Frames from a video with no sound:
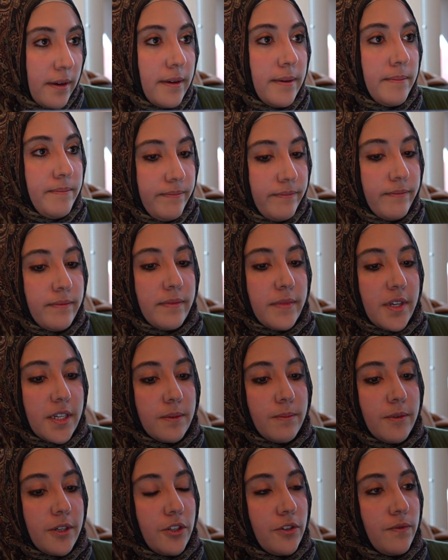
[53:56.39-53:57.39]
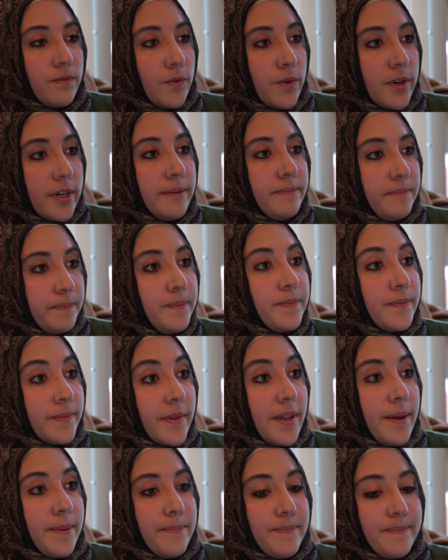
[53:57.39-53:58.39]
explanation for it.
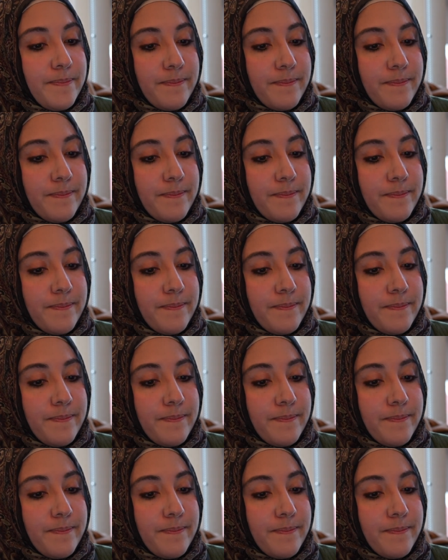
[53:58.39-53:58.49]
Yeah.